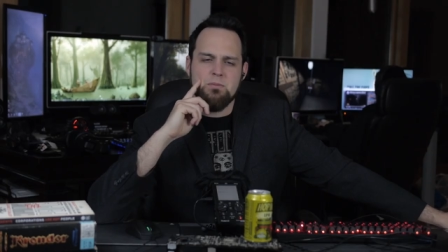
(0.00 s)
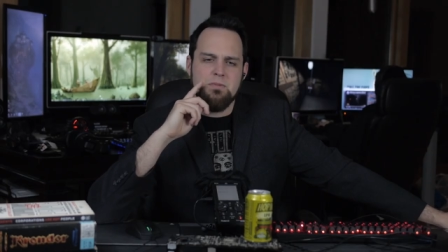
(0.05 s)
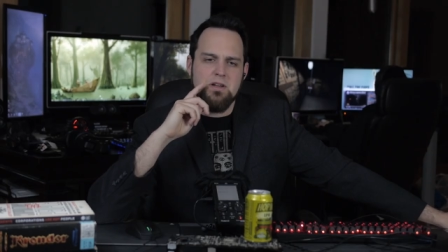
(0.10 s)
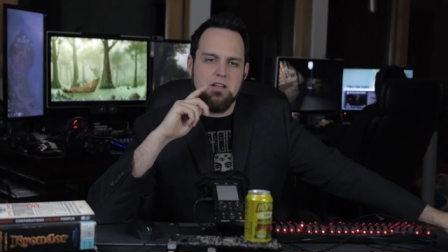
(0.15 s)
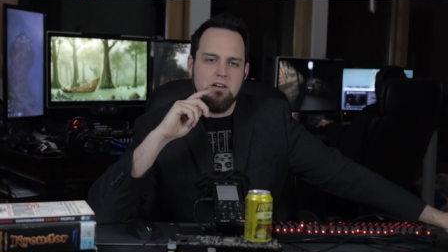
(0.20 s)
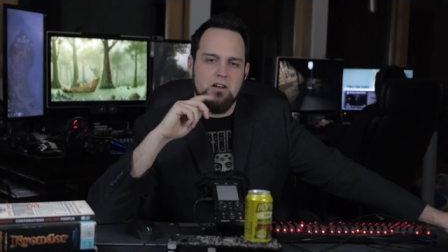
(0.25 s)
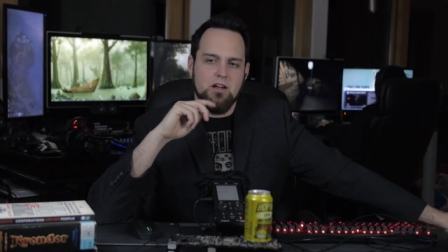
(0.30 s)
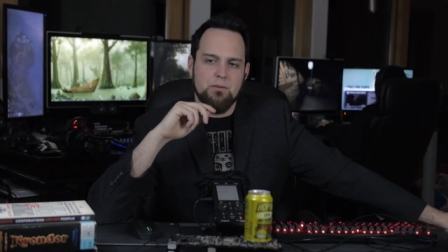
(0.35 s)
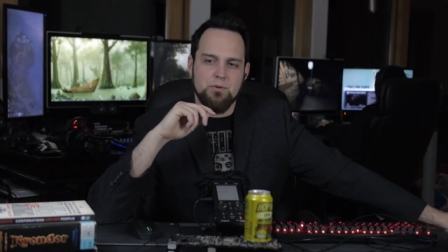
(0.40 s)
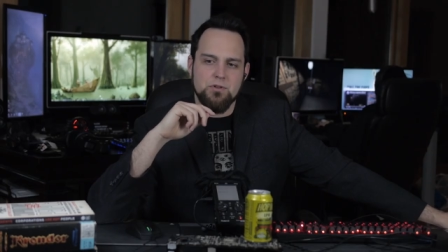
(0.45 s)
I might
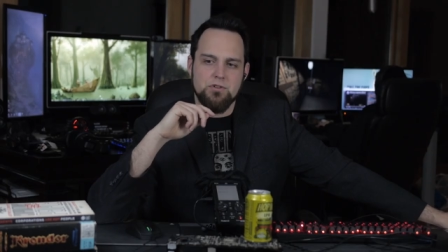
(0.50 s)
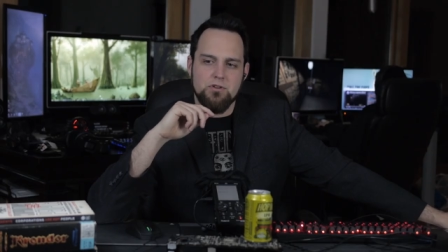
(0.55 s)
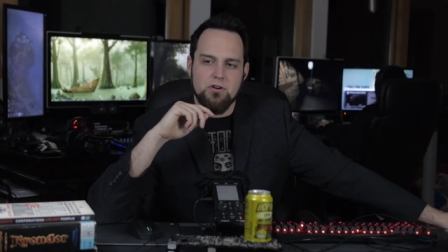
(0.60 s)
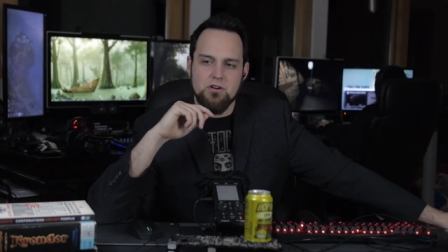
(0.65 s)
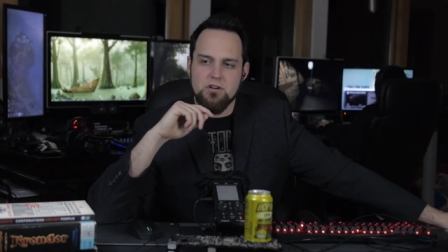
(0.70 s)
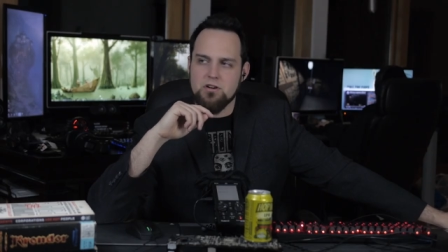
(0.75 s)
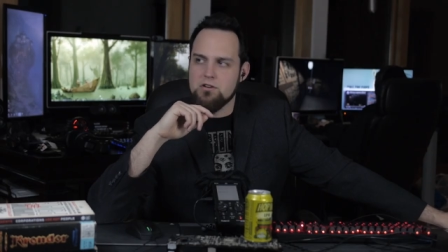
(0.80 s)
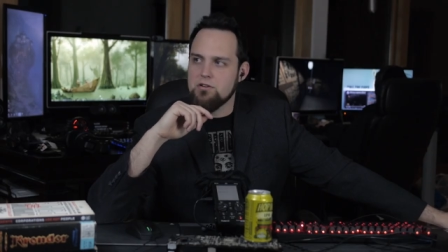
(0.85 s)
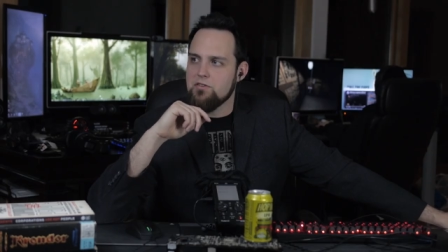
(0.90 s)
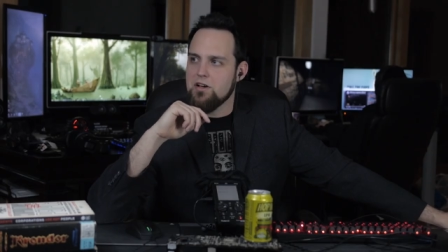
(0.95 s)
make an apple
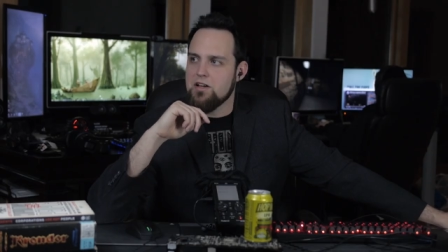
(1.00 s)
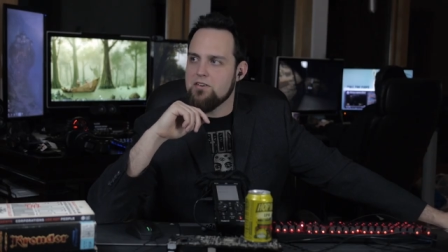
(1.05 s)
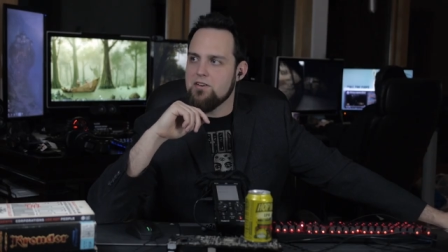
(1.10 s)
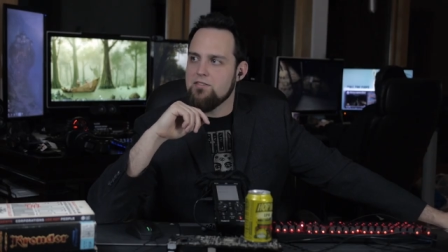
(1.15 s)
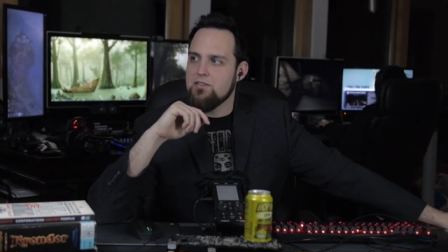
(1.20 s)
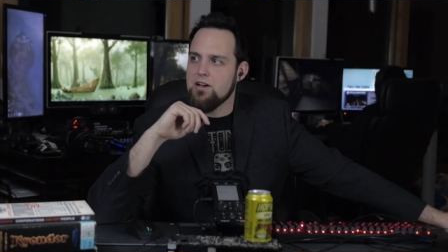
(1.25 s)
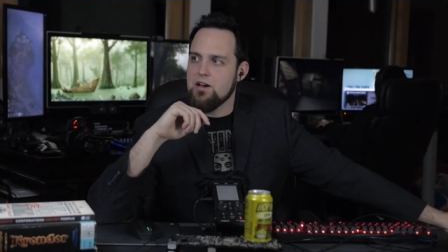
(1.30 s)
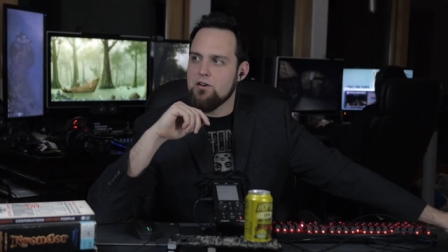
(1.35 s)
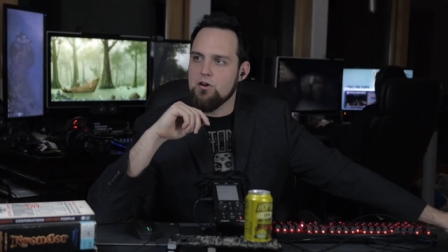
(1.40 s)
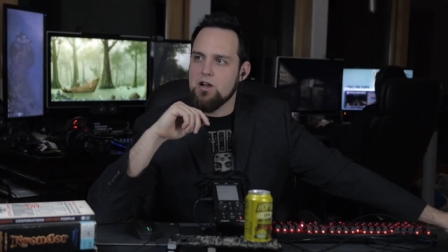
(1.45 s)
tart. I don't know if I
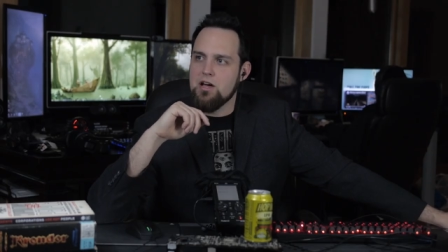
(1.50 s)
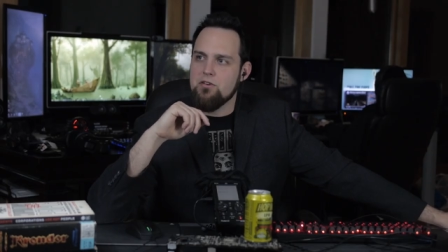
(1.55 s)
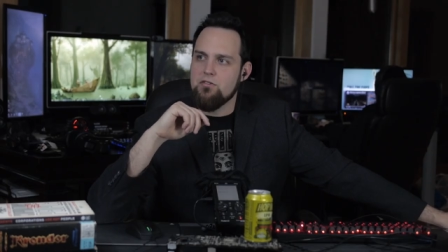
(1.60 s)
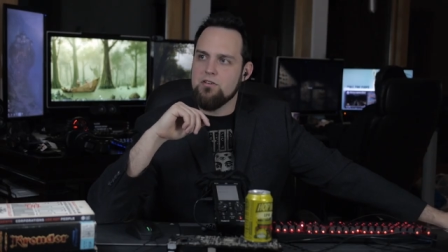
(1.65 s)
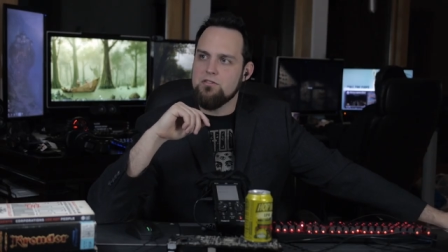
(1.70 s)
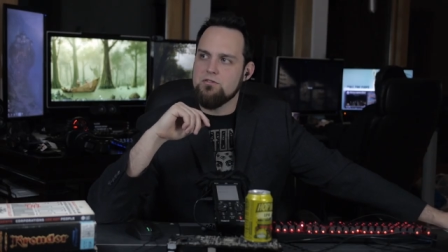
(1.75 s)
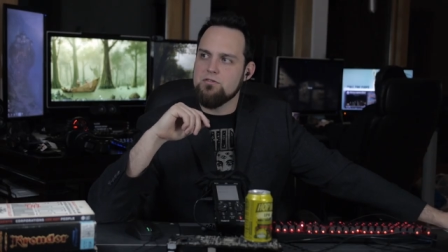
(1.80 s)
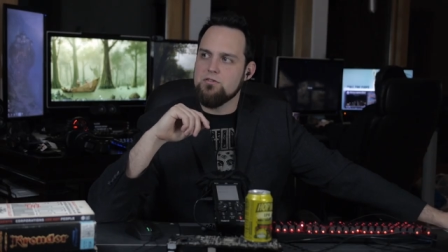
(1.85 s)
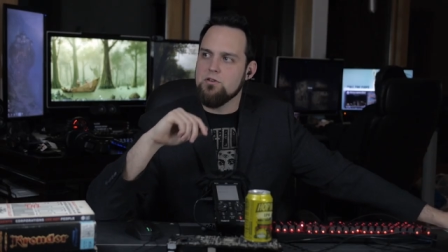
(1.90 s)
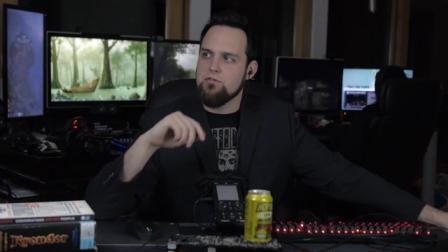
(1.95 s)
have enough. I don't
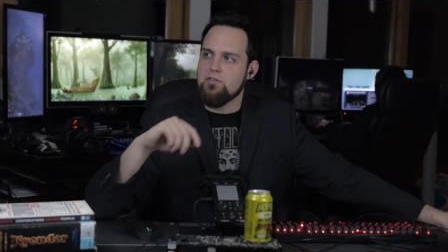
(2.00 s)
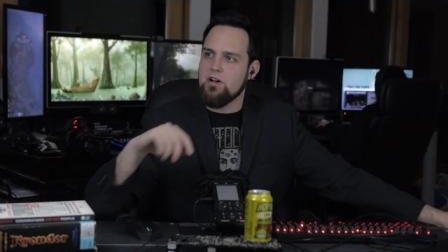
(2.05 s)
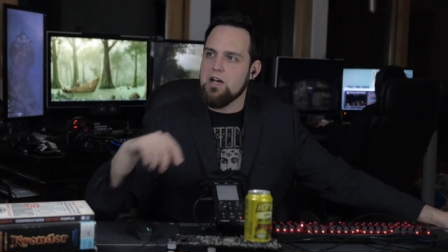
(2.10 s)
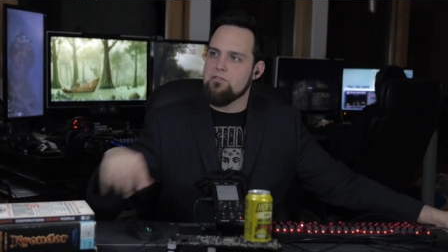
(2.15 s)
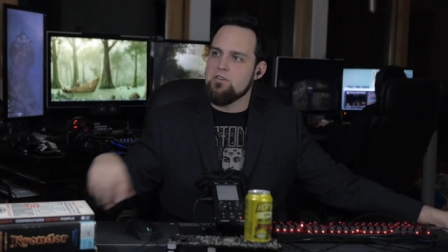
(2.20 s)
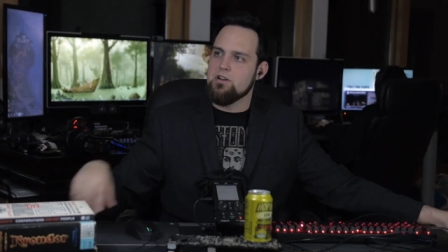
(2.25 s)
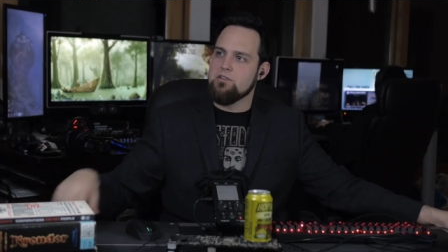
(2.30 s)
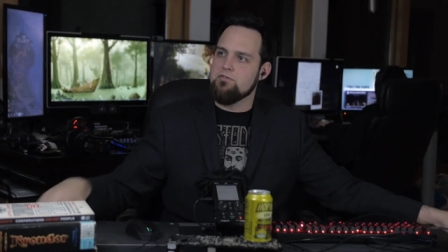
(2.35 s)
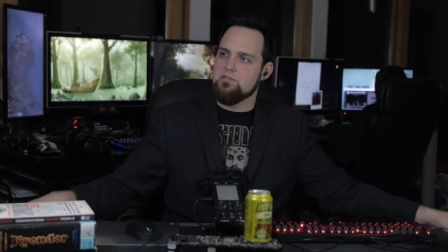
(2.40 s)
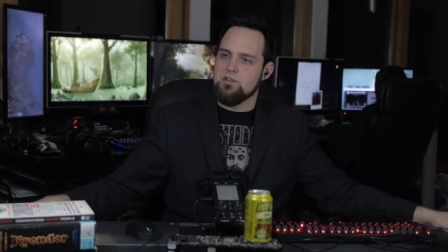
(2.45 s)
have, know if
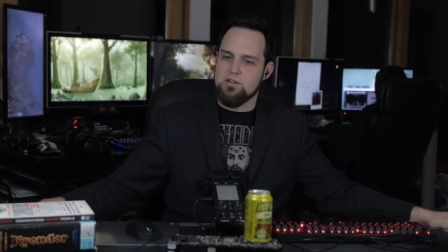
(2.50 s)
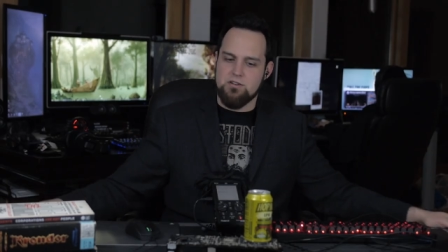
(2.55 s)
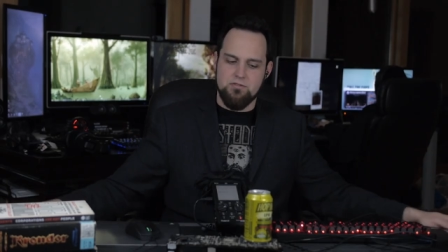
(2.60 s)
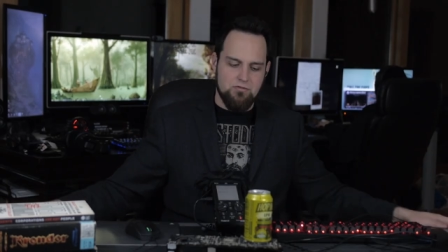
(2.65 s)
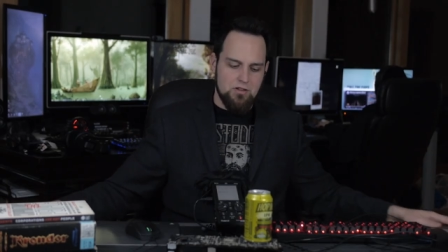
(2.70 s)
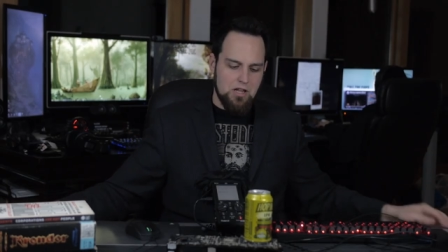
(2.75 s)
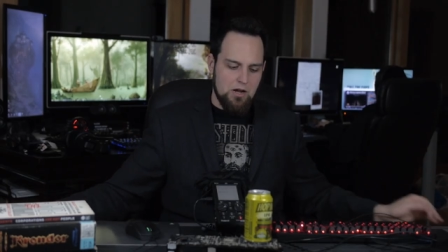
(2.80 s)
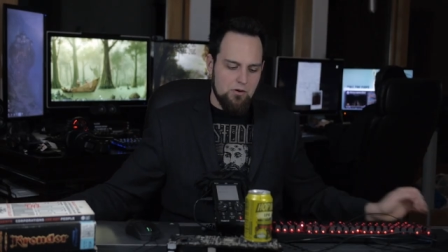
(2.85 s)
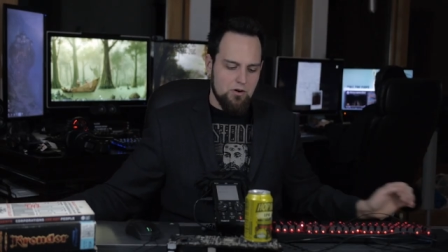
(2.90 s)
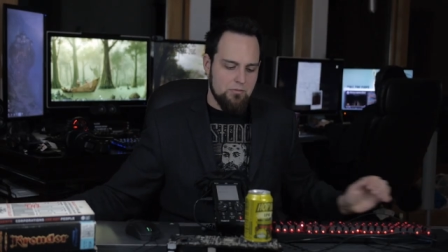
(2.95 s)
I have enough
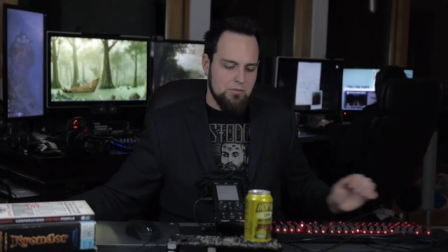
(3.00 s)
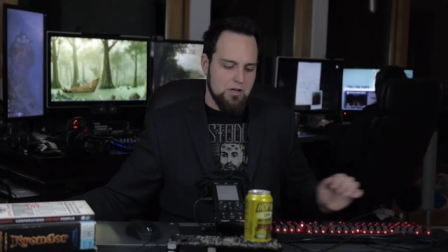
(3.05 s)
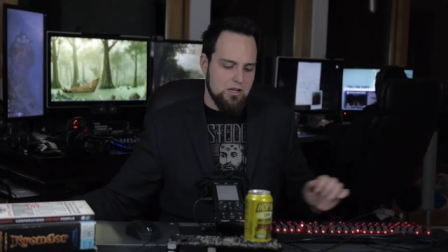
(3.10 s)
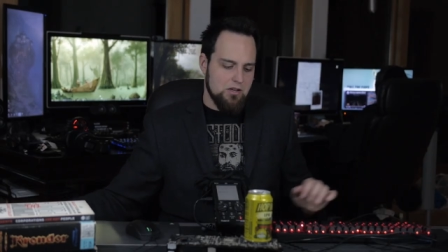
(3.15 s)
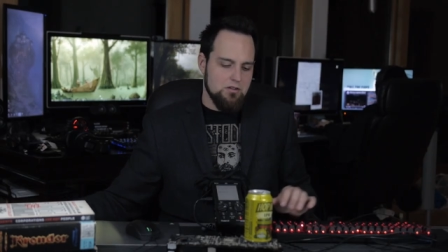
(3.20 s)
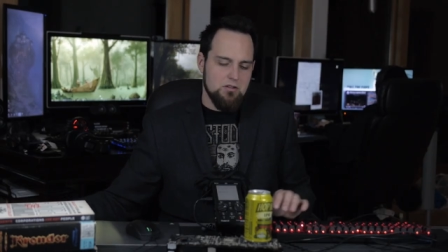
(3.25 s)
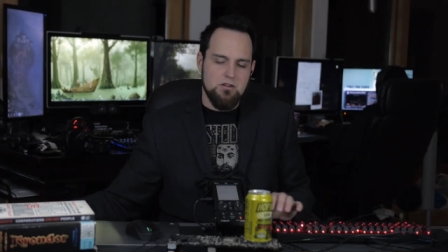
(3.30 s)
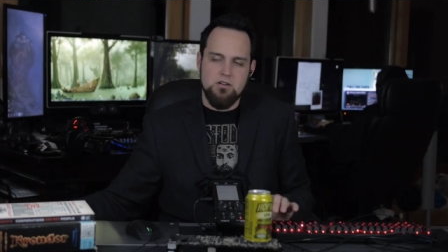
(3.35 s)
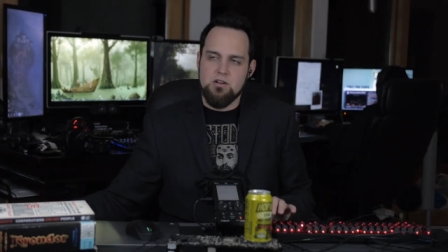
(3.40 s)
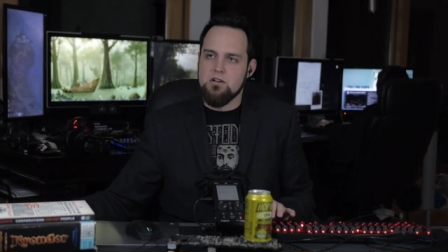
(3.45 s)
uh, flour to
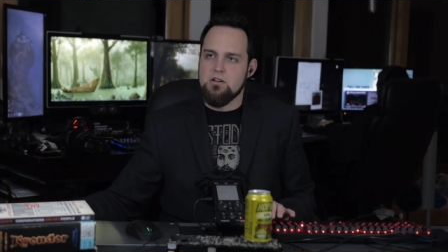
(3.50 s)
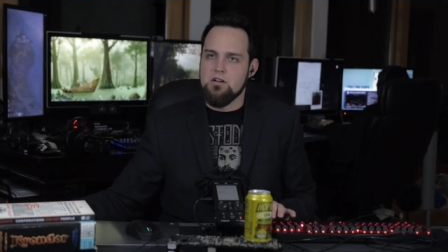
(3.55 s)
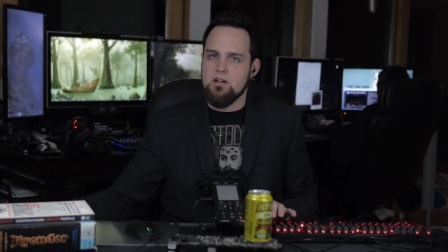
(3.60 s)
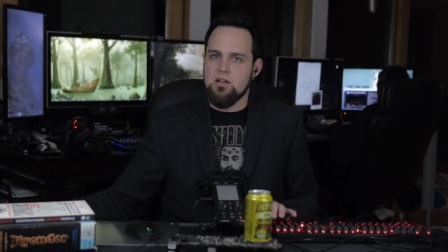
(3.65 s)
make a,